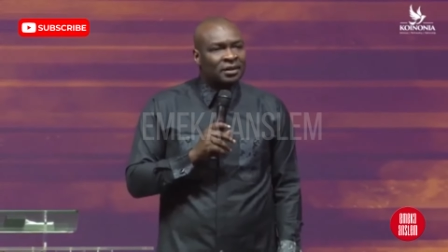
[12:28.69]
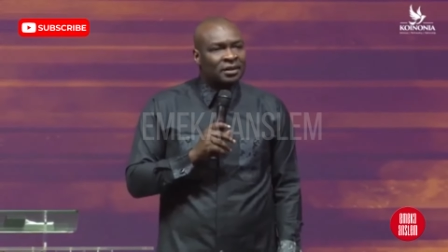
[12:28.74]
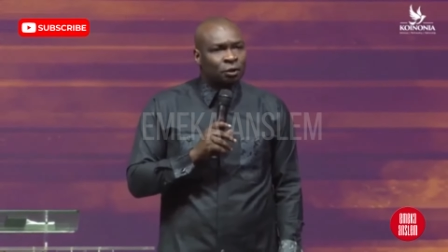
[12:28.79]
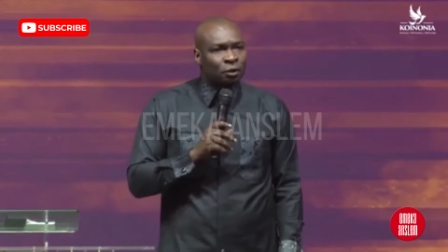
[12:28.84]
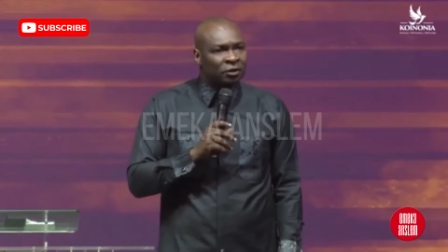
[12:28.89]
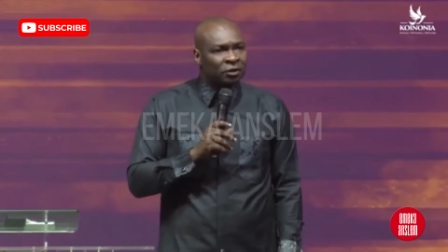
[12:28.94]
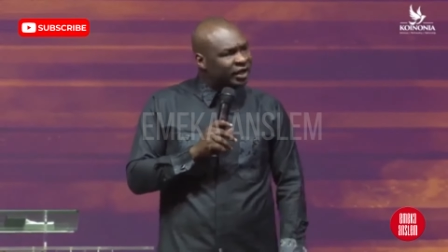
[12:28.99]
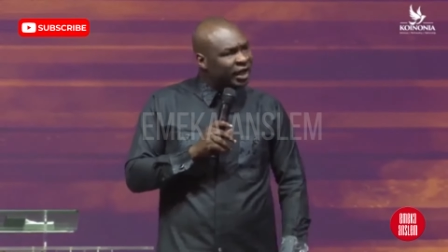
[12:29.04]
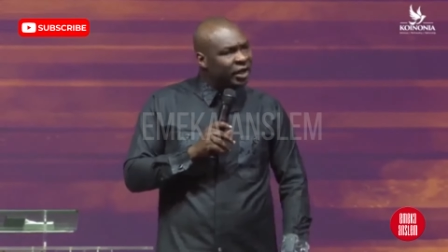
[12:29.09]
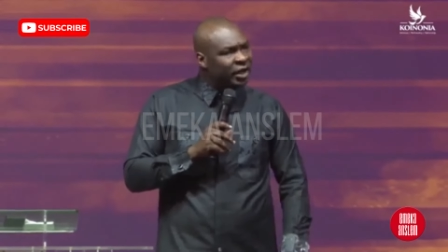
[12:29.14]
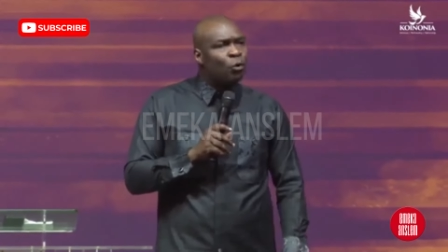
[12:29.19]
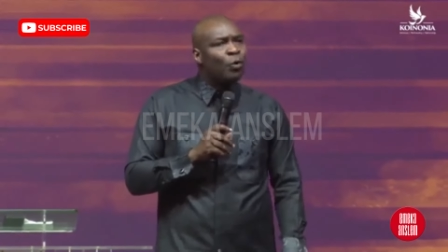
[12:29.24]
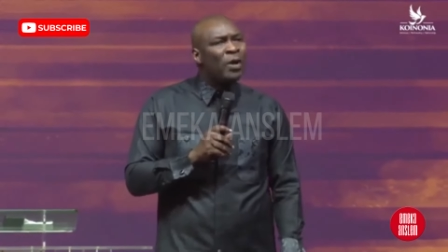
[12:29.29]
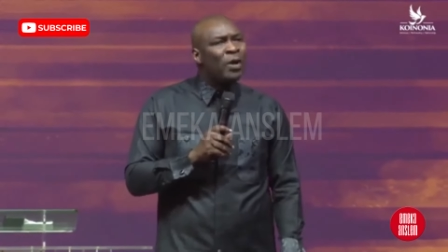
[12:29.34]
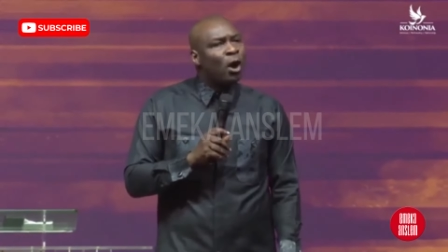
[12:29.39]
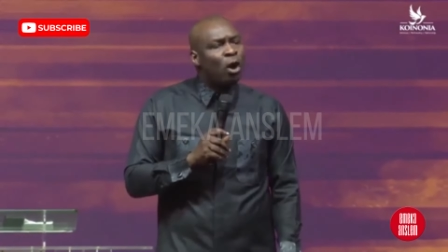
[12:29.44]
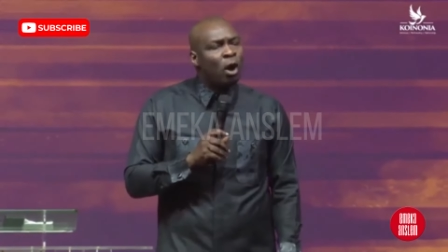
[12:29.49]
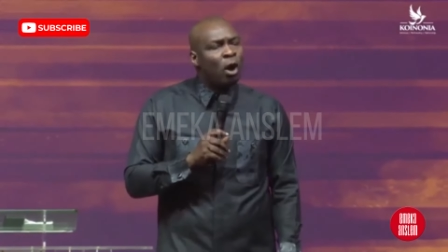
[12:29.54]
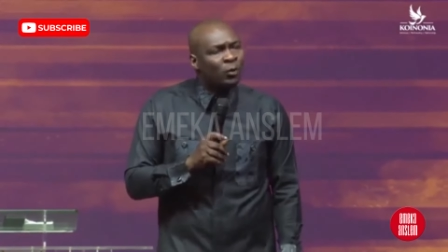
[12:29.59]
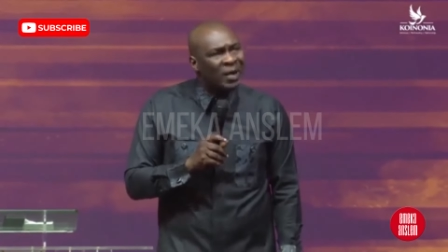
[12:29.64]
You think
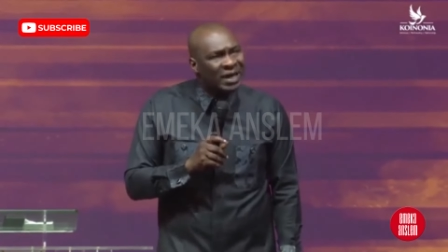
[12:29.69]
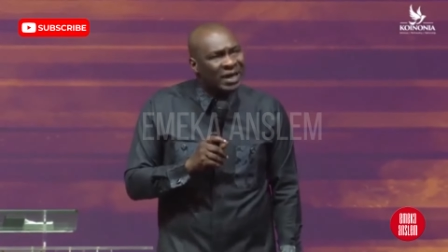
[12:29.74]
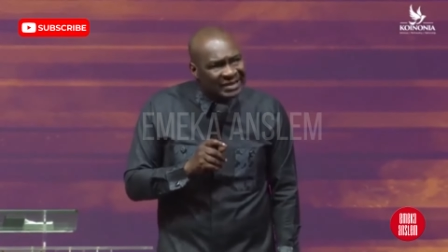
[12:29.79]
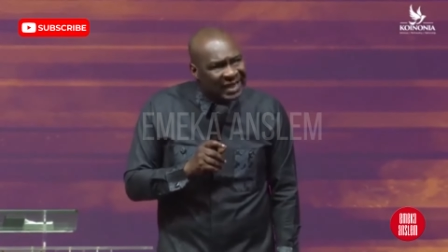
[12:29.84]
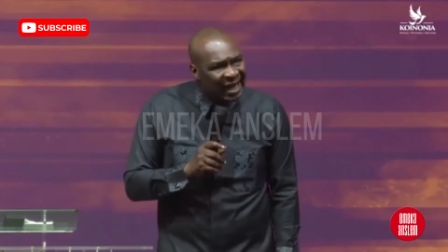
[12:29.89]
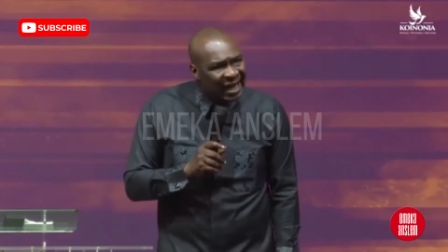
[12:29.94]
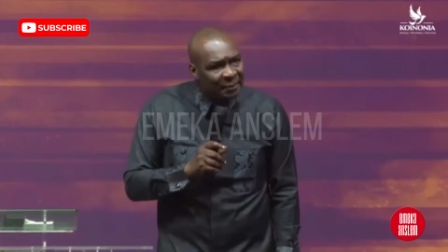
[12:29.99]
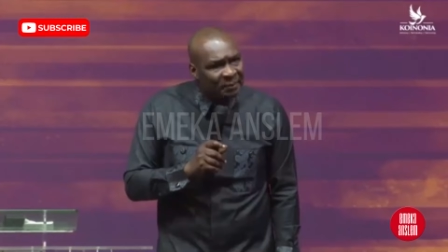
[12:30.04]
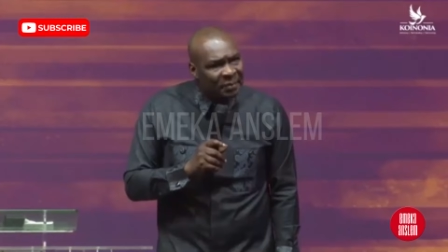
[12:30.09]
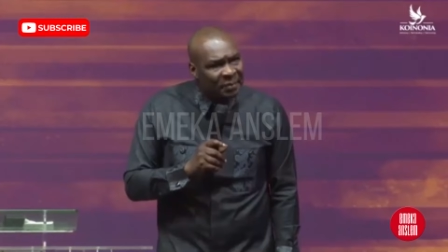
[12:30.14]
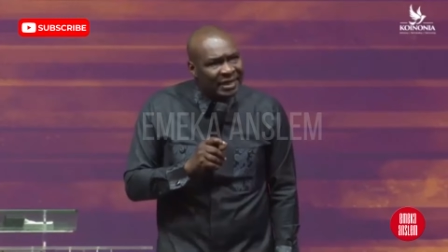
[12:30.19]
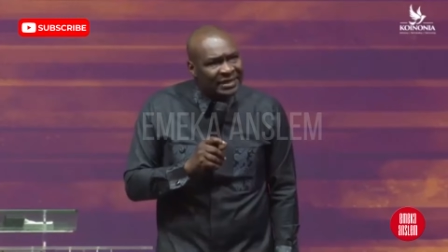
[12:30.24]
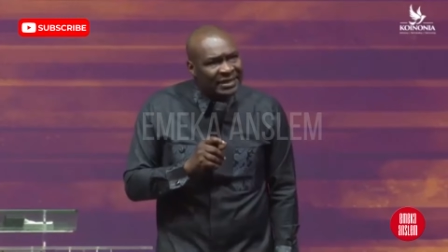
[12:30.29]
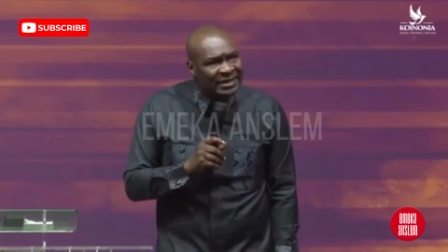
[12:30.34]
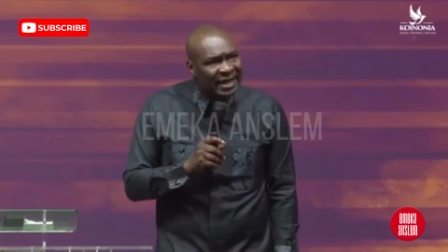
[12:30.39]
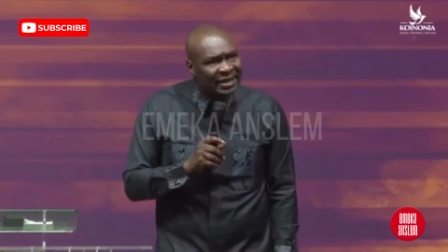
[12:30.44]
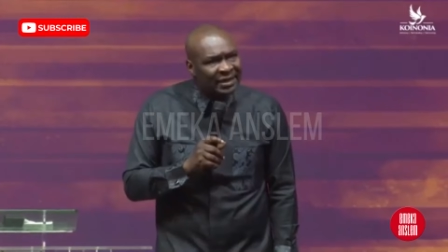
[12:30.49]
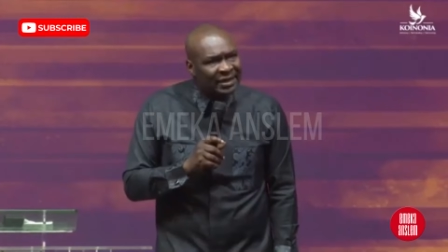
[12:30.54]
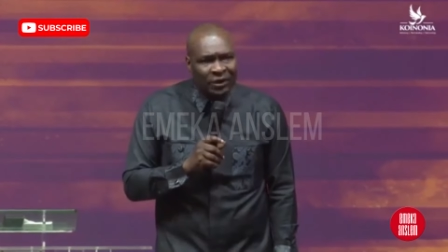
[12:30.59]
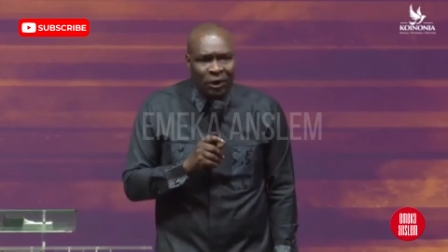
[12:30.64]
we're always
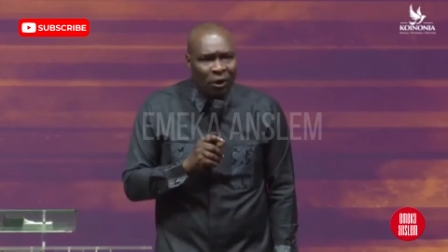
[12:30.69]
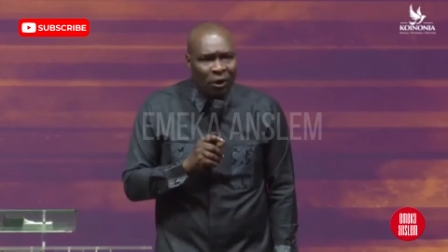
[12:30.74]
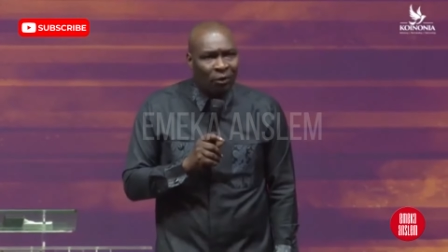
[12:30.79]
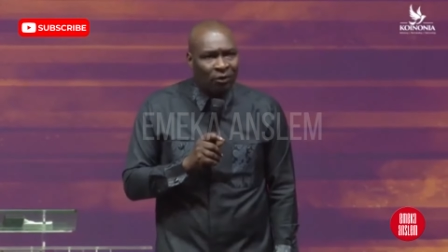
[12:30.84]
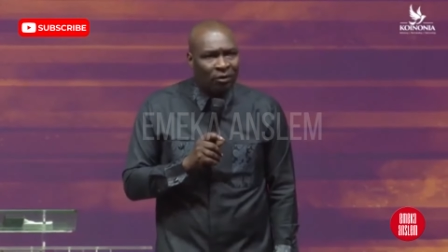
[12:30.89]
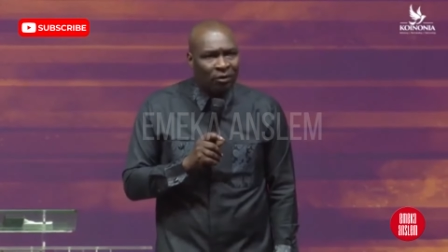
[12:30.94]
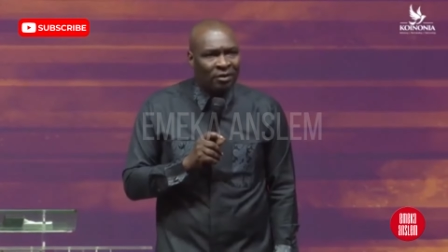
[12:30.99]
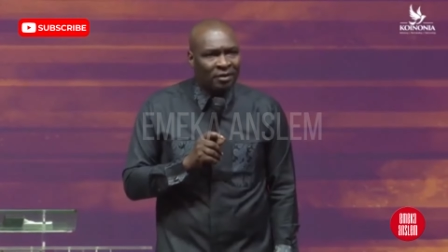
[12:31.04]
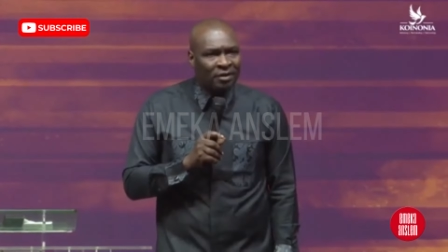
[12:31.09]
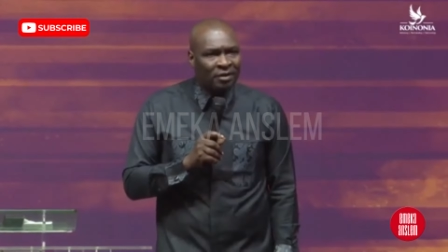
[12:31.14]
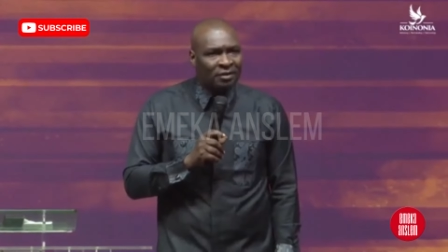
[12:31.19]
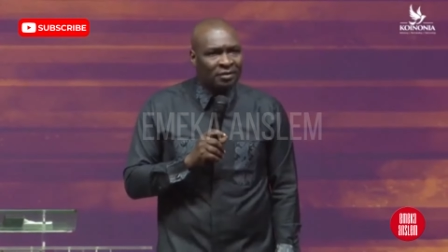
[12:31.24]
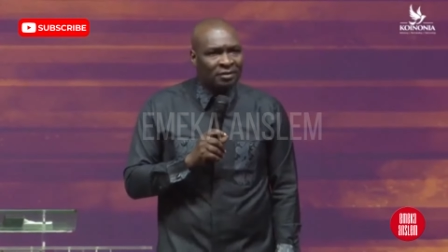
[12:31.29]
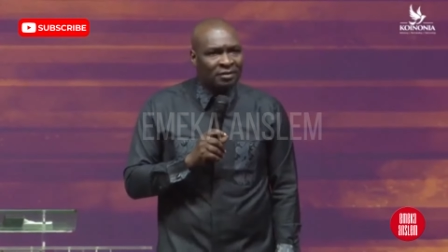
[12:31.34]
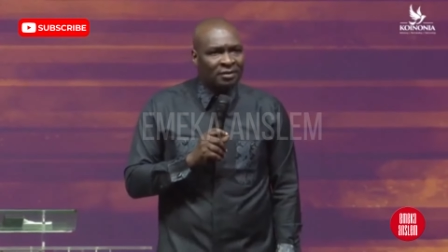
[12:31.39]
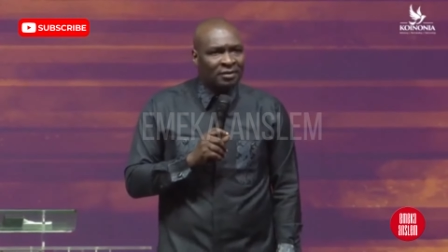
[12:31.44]
celebrated? No.